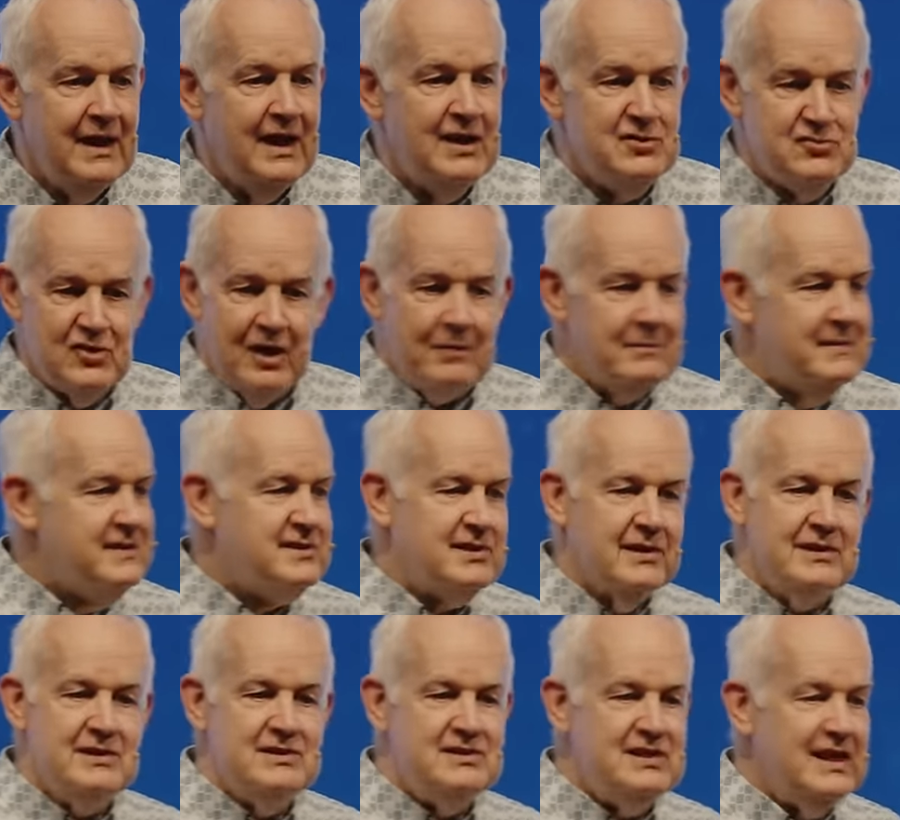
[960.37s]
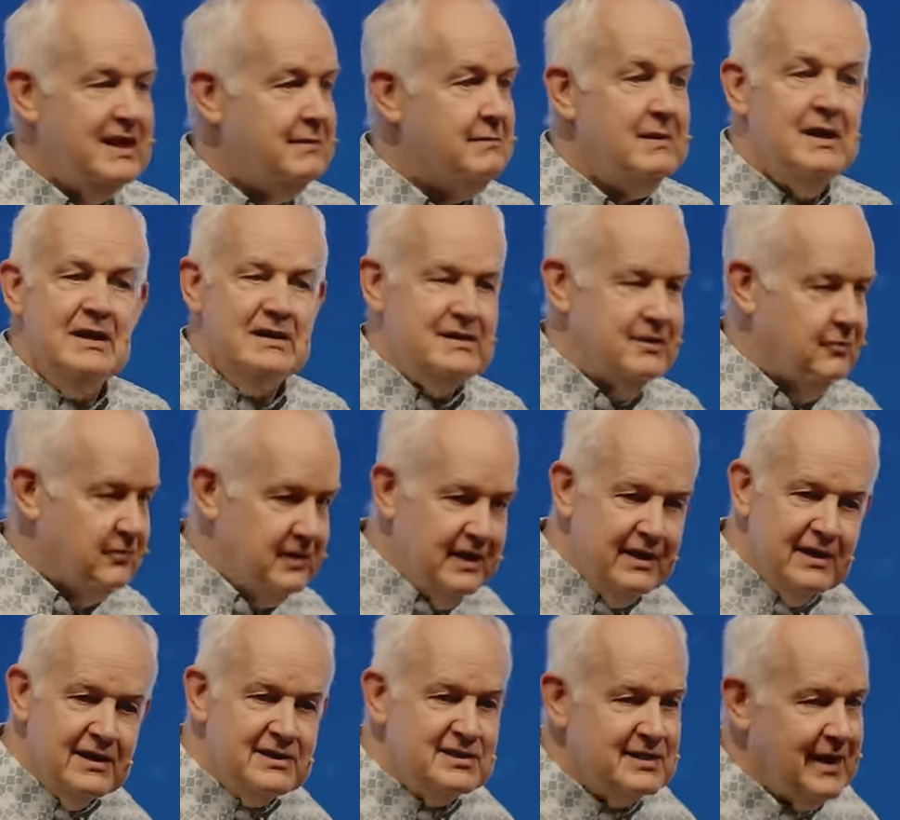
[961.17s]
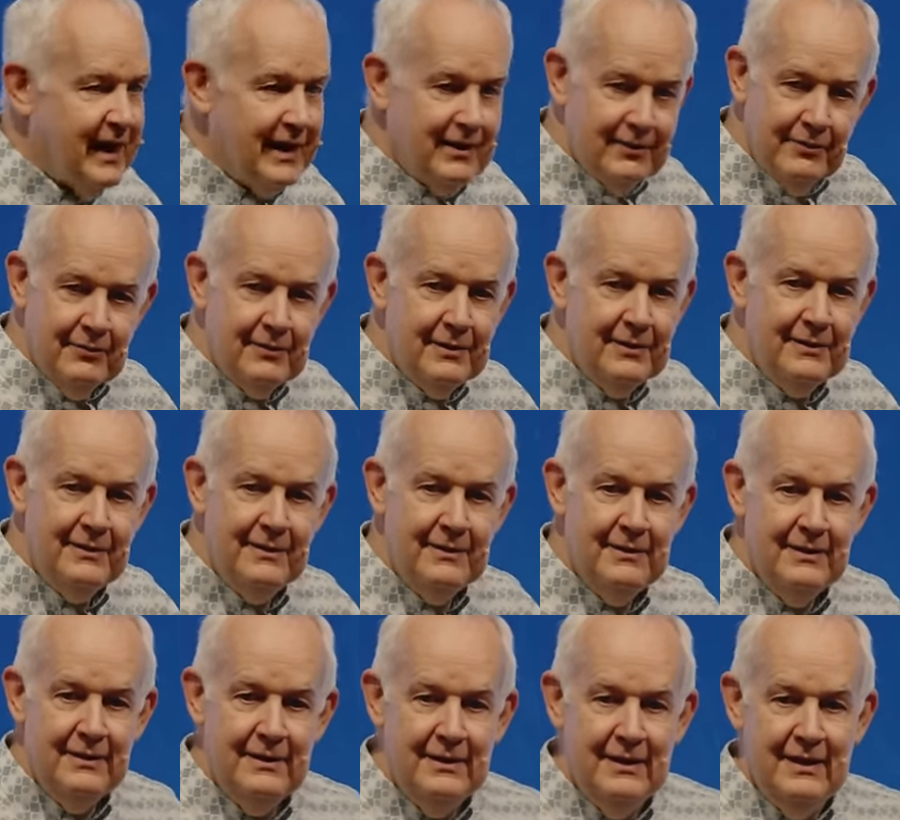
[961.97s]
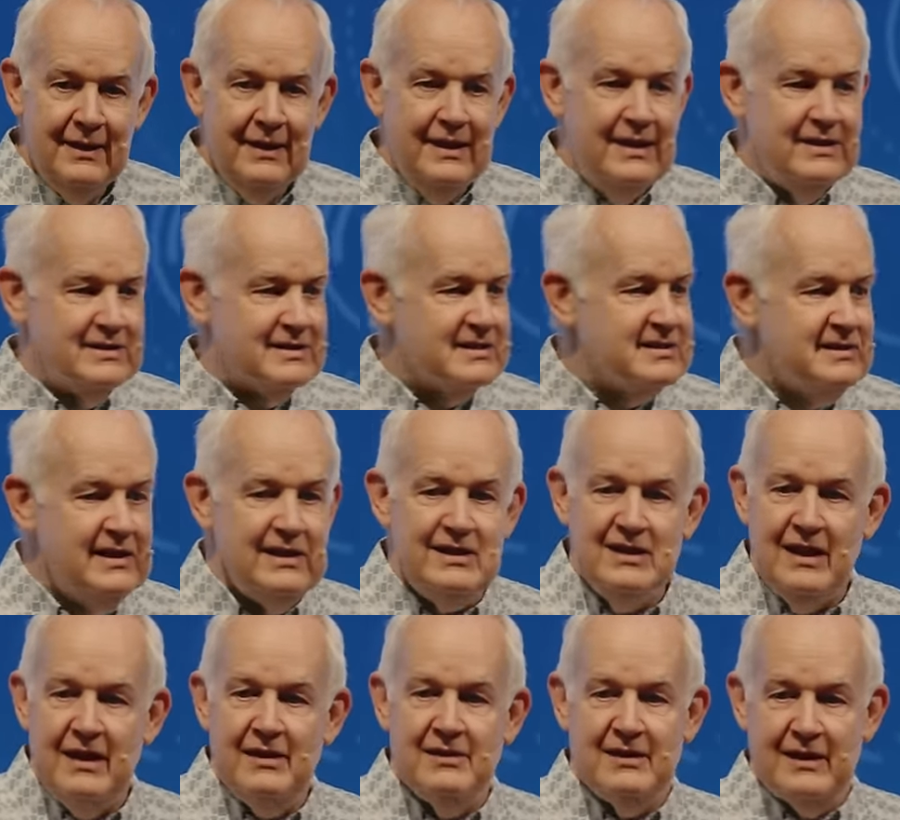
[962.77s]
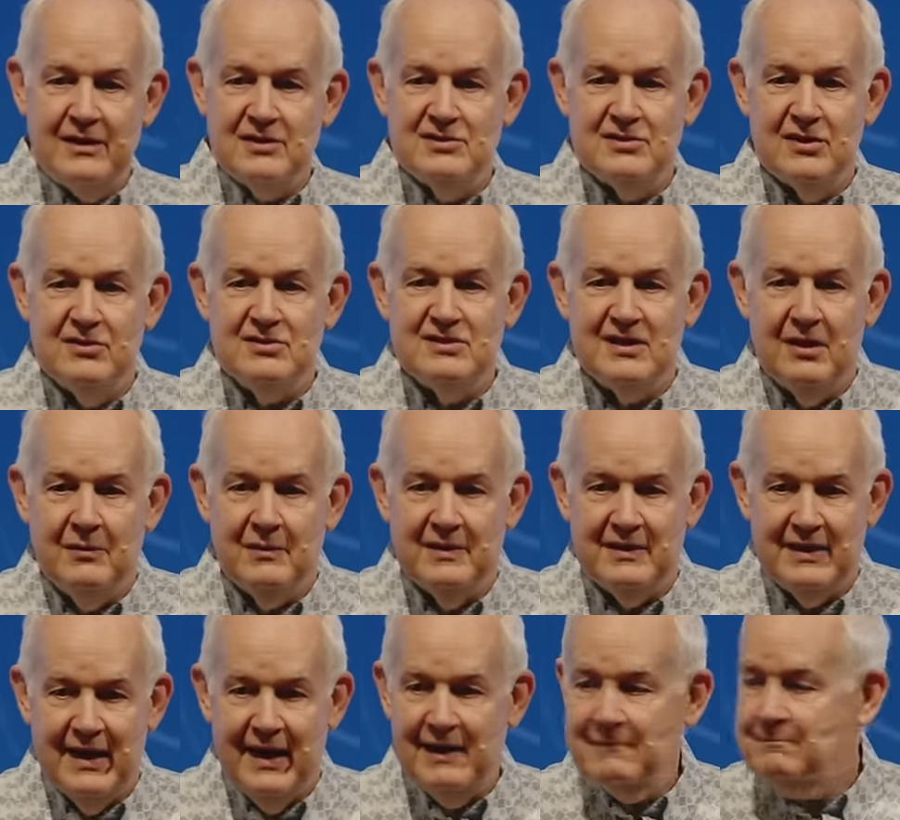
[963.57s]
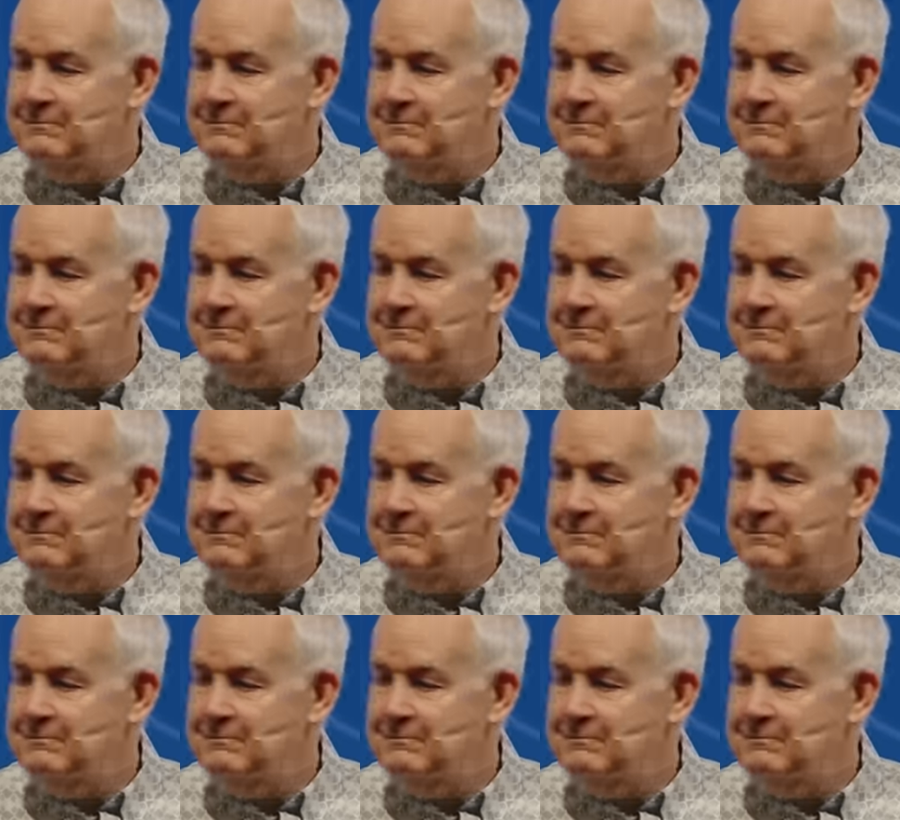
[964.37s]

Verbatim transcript: Drop him into the team. Don't need a title. Doesn't need anything associated with that.